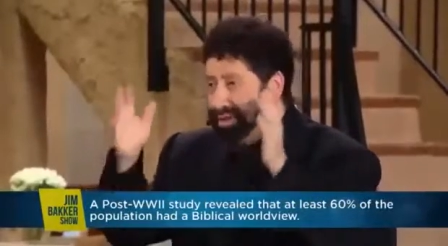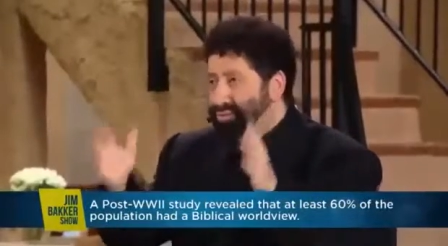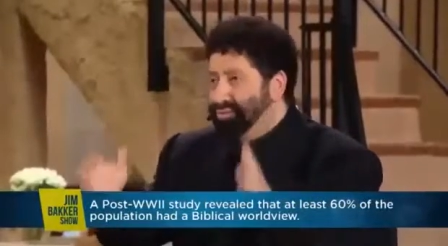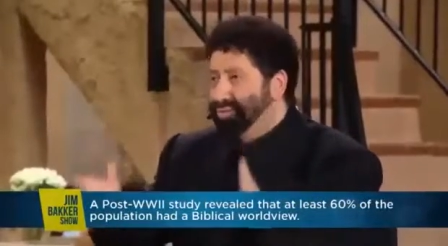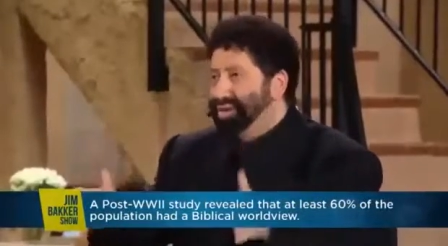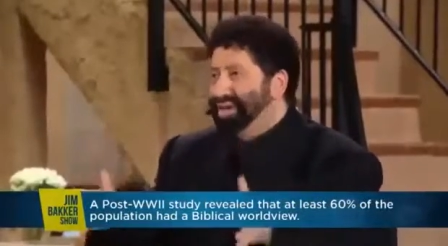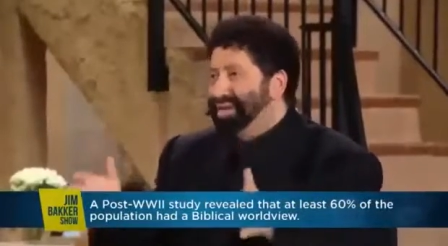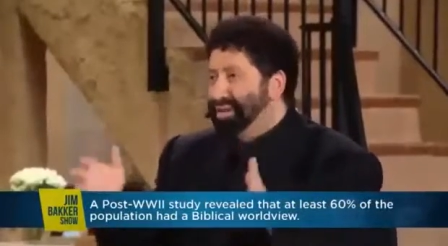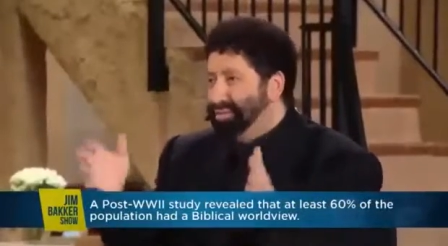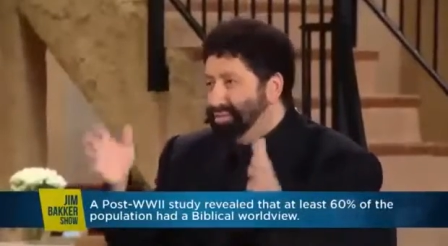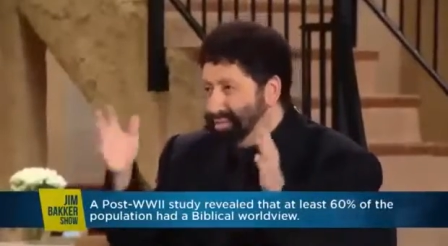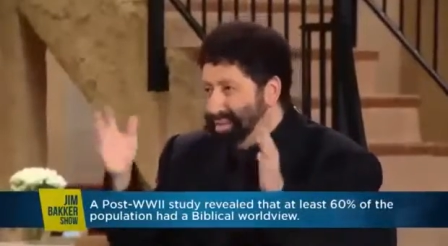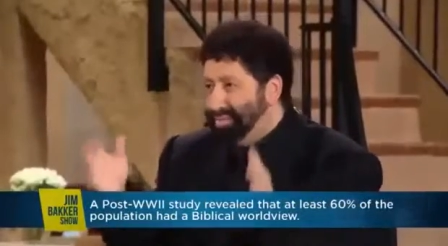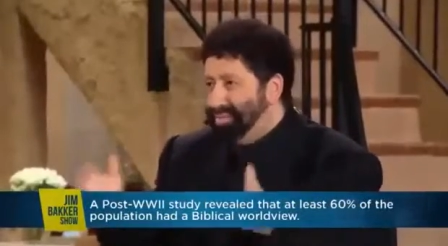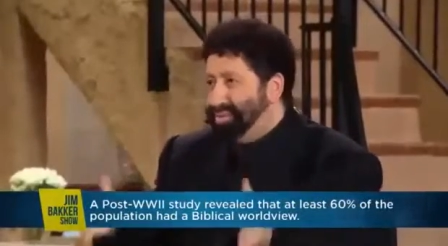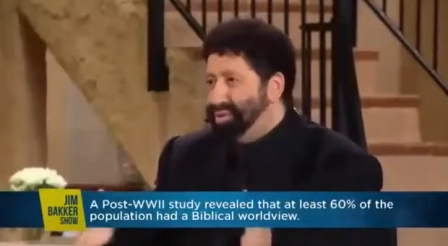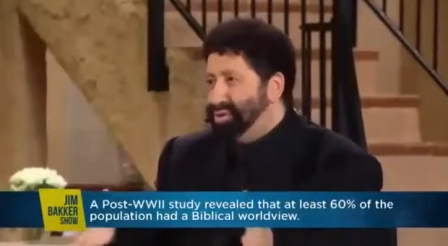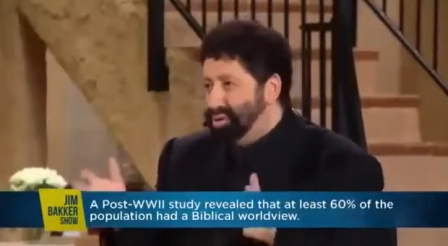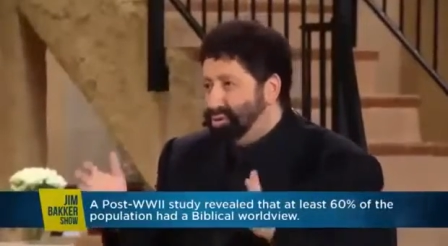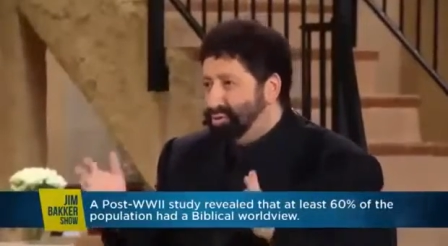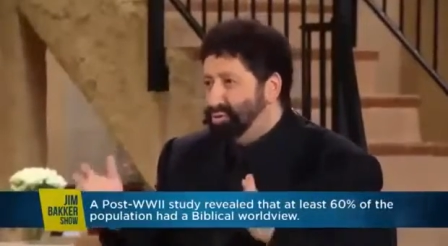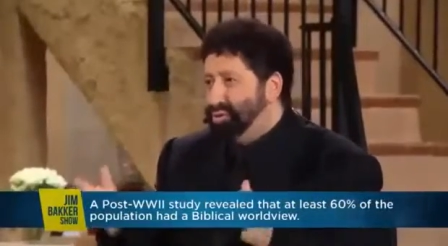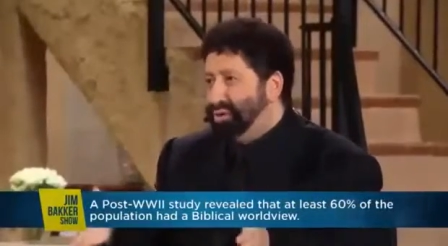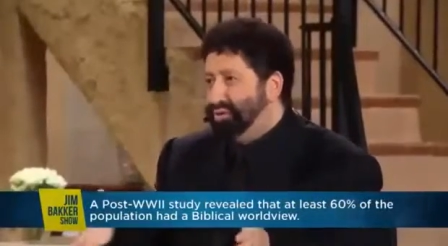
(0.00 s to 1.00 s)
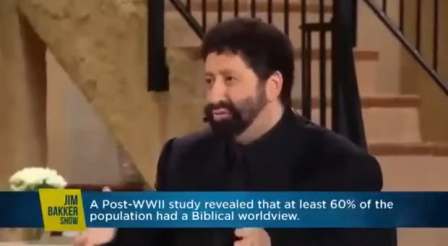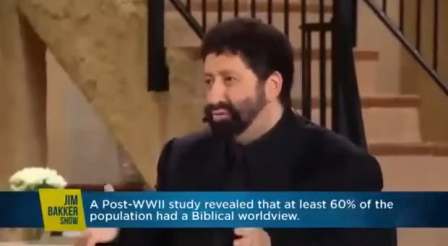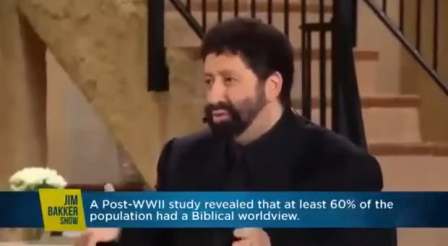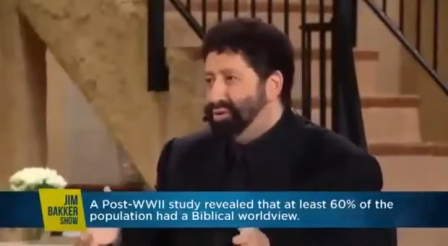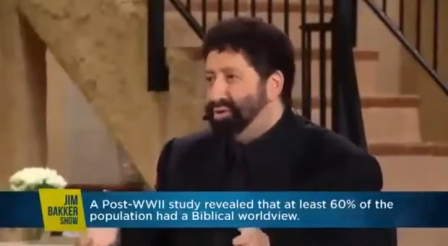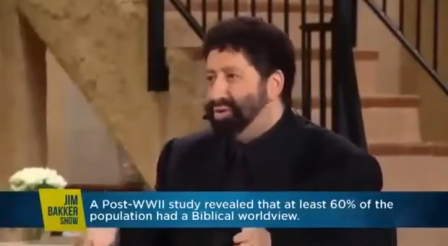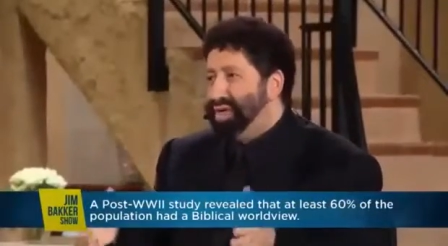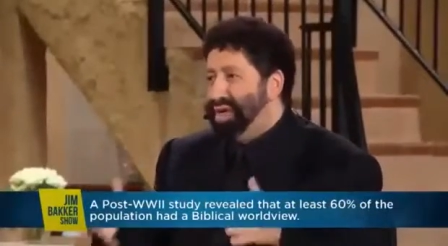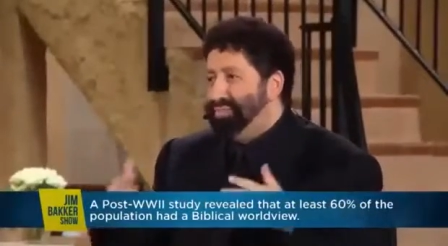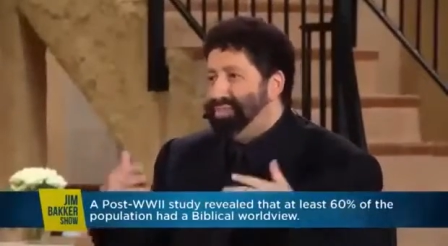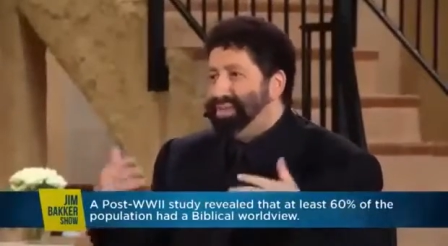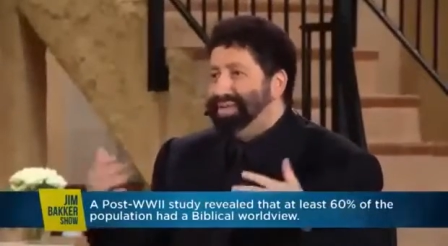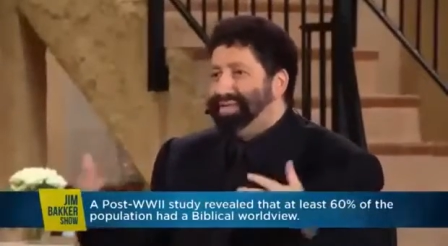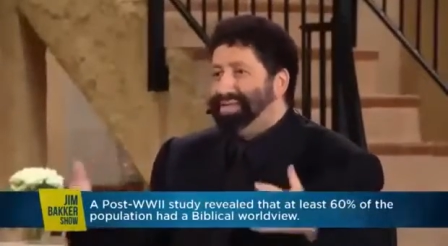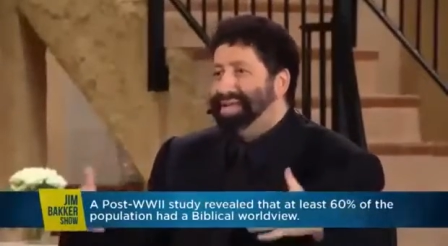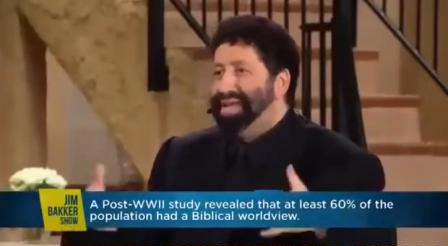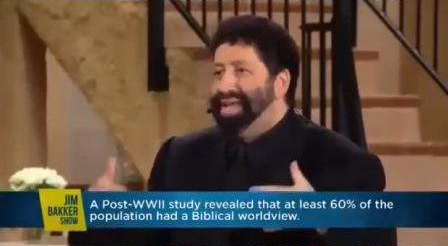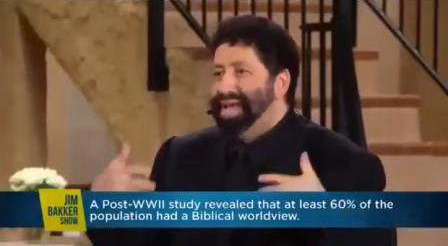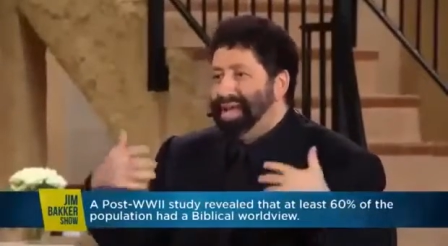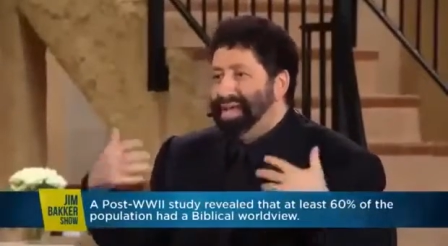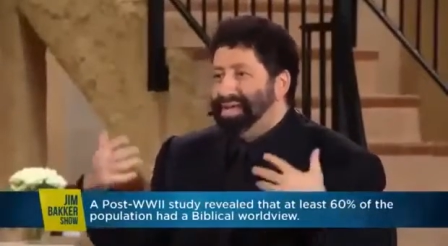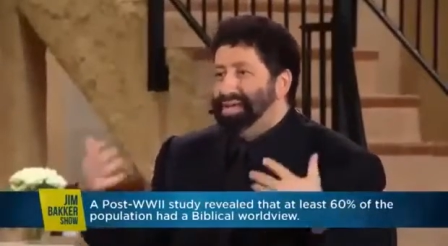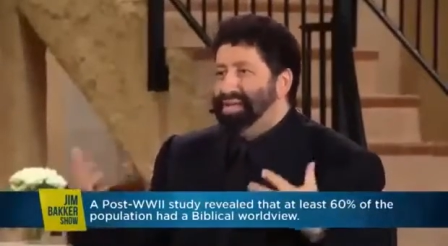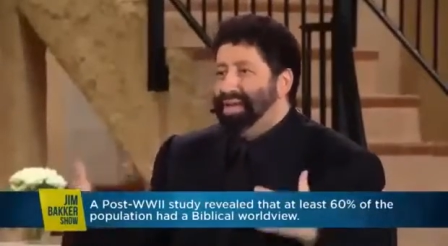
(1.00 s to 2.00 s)
real biblical worldview. That means
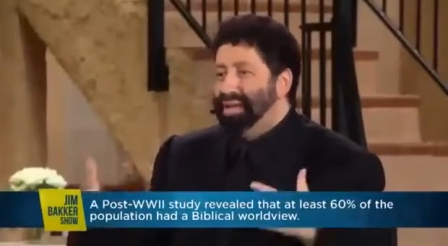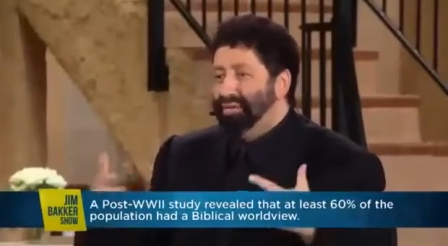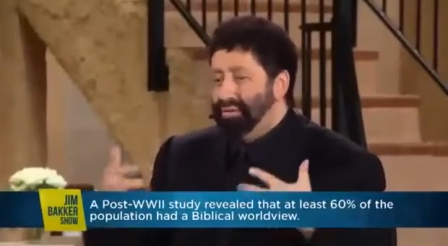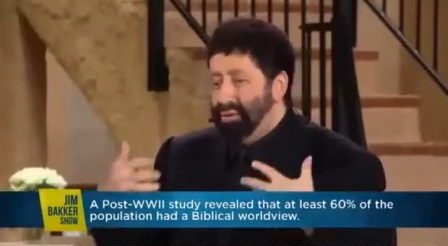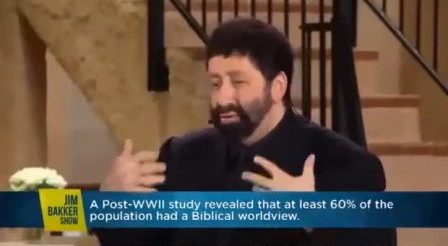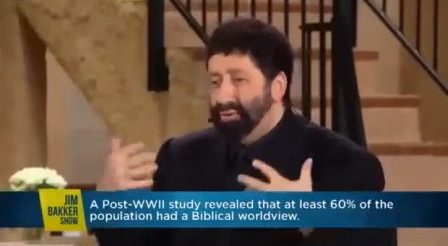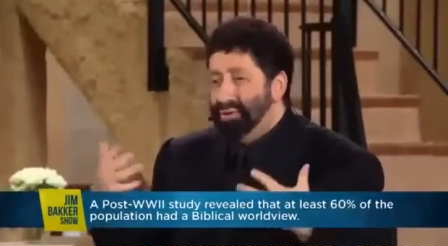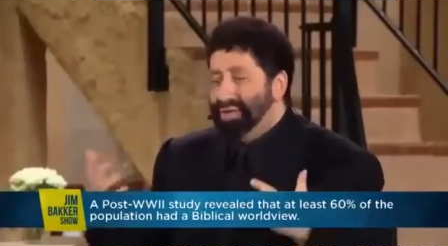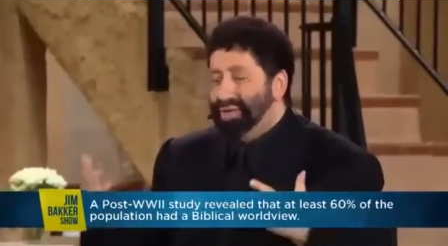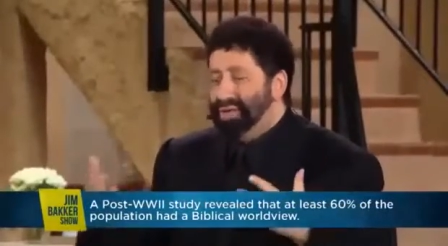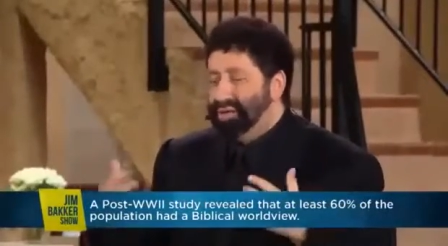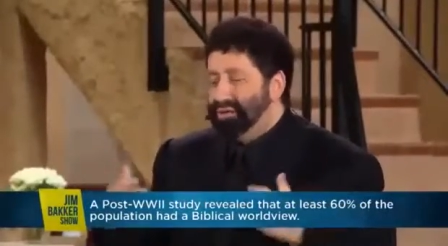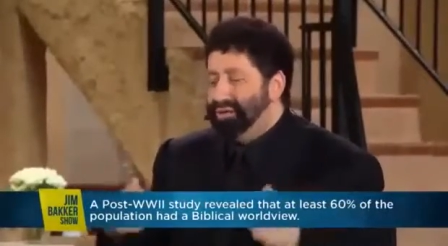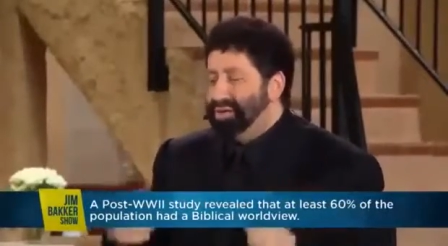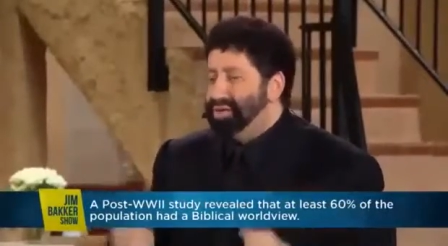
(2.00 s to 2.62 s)
they were really